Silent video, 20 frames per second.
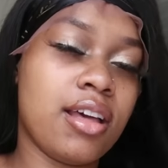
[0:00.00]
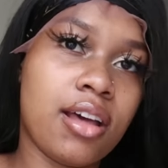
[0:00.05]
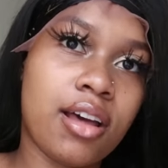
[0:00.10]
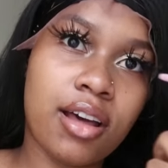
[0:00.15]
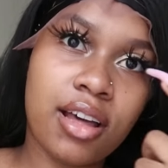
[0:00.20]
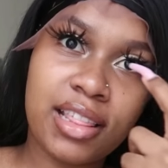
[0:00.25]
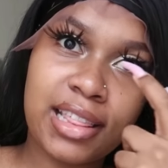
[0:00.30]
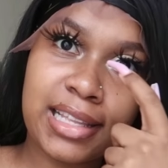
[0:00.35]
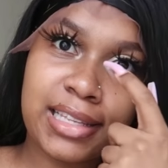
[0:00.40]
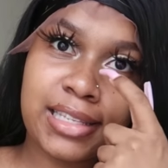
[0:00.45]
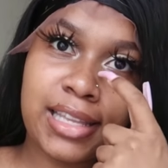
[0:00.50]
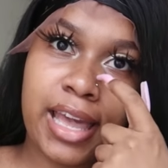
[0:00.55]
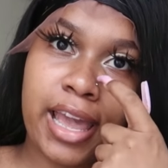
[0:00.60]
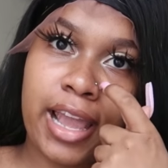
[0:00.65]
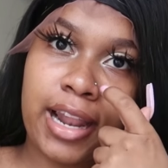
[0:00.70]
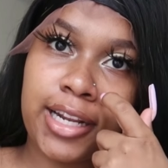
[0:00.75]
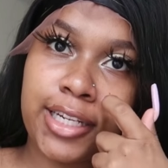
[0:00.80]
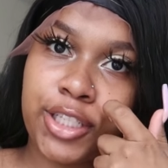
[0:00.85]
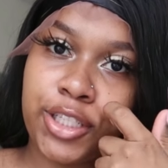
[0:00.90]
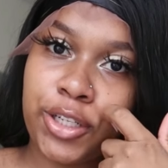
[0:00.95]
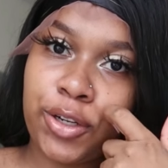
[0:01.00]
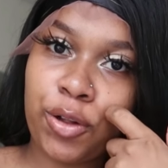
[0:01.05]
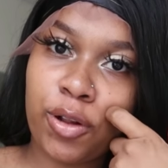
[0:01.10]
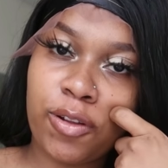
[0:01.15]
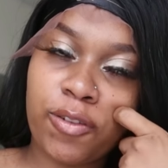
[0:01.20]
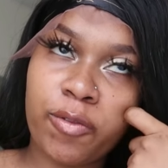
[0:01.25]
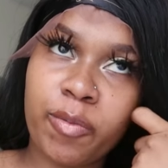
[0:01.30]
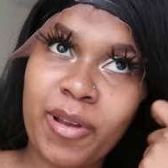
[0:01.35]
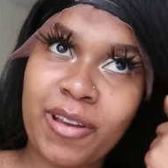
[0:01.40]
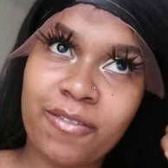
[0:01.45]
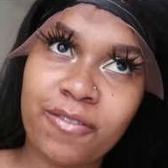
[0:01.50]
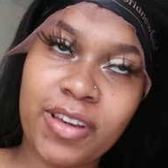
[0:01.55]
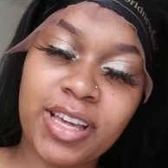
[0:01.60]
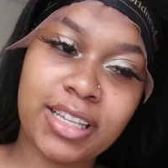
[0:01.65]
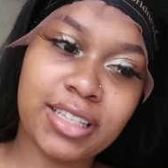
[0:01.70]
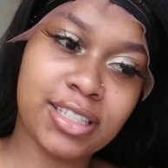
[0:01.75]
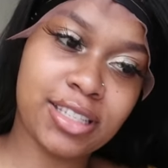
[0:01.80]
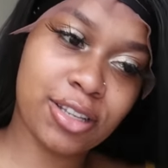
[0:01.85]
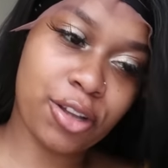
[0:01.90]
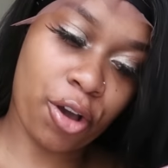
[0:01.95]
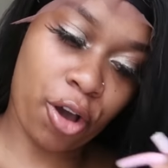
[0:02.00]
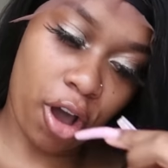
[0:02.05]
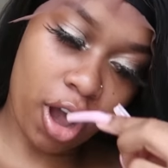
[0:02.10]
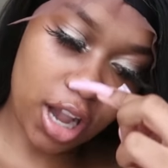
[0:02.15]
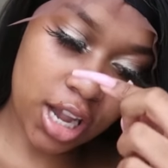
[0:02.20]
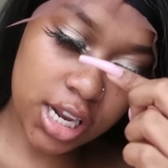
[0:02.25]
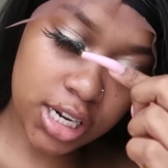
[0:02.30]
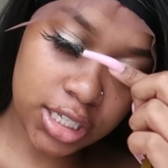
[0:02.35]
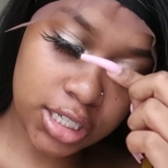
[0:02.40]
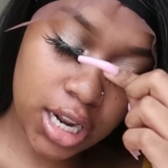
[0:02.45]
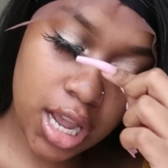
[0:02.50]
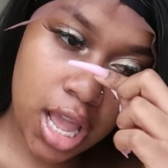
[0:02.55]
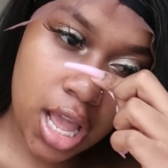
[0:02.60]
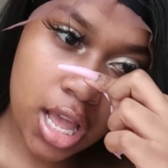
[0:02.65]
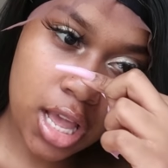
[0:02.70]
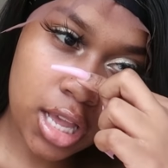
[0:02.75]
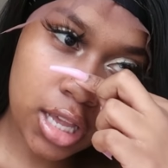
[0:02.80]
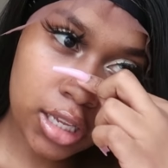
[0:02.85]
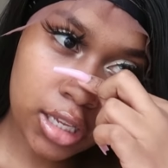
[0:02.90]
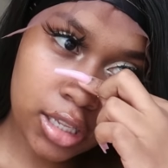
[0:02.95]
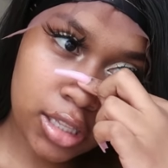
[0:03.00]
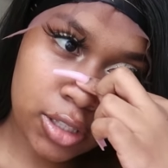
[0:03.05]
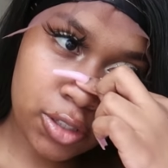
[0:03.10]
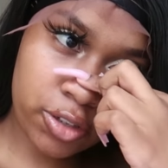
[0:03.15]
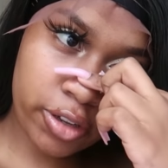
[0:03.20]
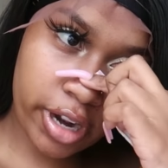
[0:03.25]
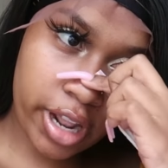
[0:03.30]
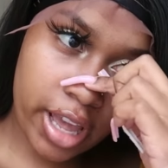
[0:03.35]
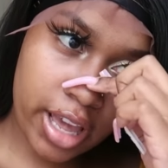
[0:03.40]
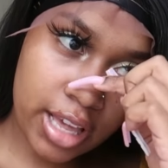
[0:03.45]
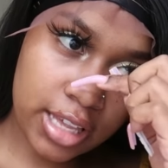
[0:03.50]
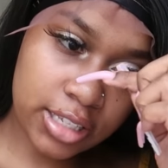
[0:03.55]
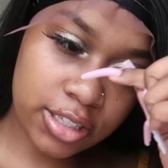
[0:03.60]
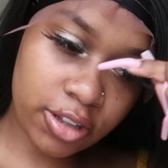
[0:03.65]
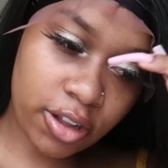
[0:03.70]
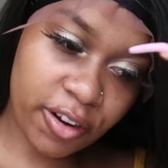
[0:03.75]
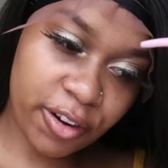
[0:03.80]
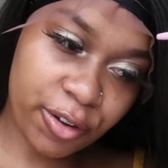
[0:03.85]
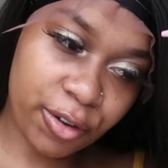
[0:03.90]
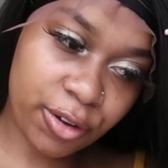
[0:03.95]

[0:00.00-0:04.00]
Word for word: ah, uh, hair literally all over my face. Gosh. Today is not a